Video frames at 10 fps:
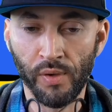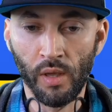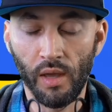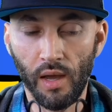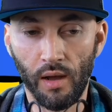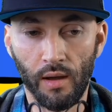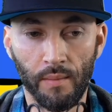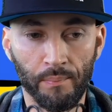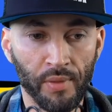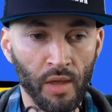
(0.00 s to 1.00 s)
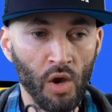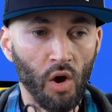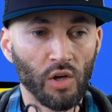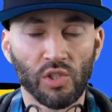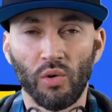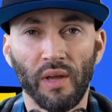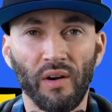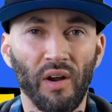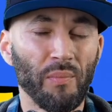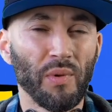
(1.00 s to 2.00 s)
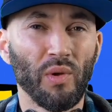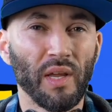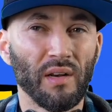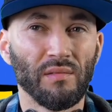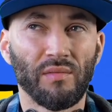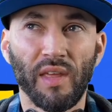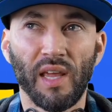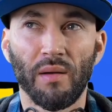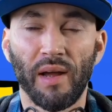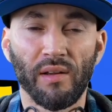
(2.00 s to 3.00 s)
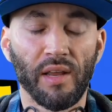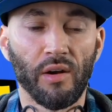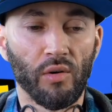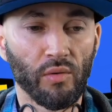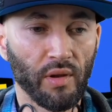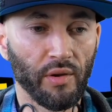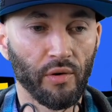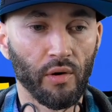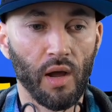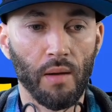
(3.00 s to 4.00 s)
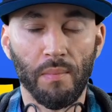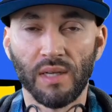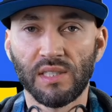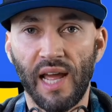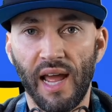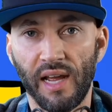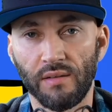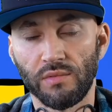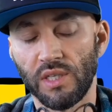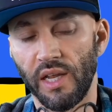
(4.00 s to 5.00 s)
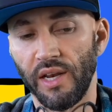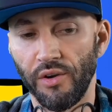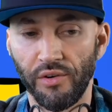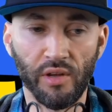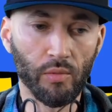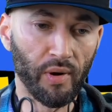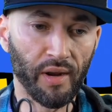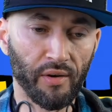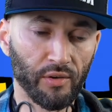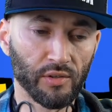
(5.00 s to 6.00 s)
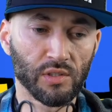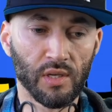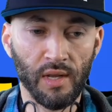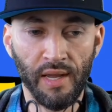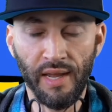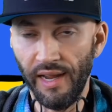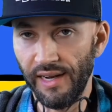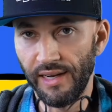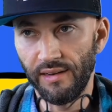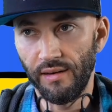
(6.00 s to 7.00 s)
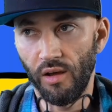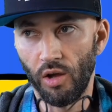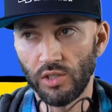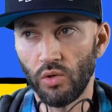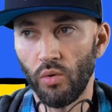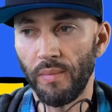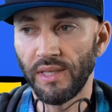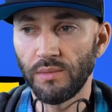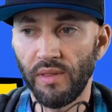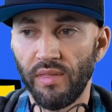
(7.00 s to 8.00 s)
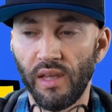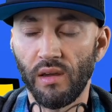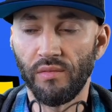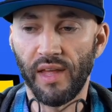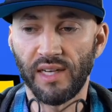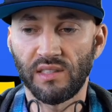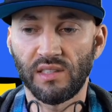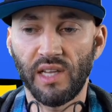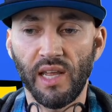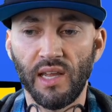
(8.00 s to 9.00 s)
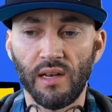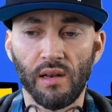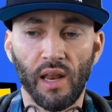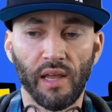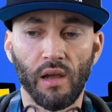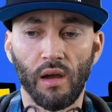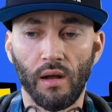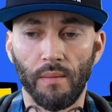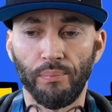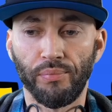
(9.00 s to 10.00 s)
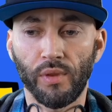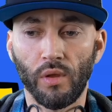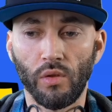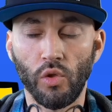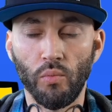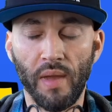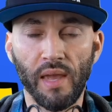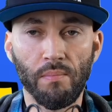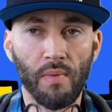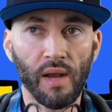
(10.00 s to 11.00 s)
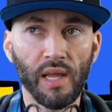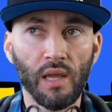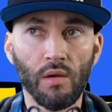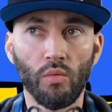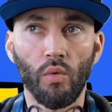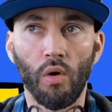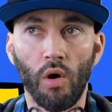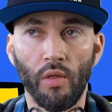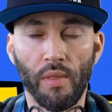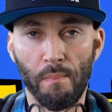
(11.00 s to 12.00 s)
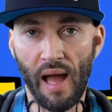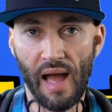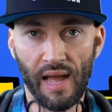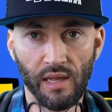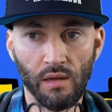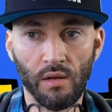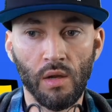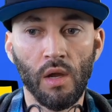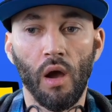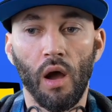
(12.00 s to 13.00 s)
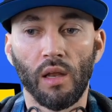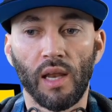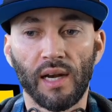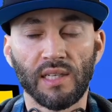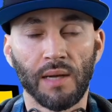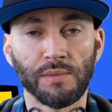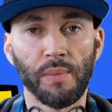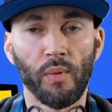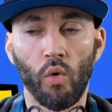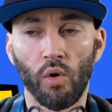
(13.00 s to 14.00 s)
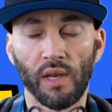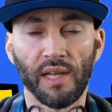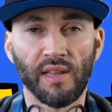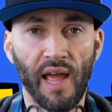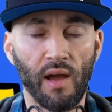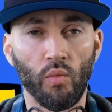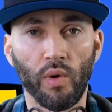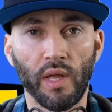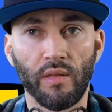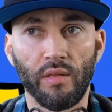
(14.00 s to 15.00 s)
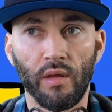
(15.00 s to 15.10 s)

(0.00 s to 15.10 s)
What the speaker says: um Also, it'll help you get thinking about your must-haves and your deal breakers. And also it makes me think of that saying, like, you make money on the buy. A lot of times people correlate that with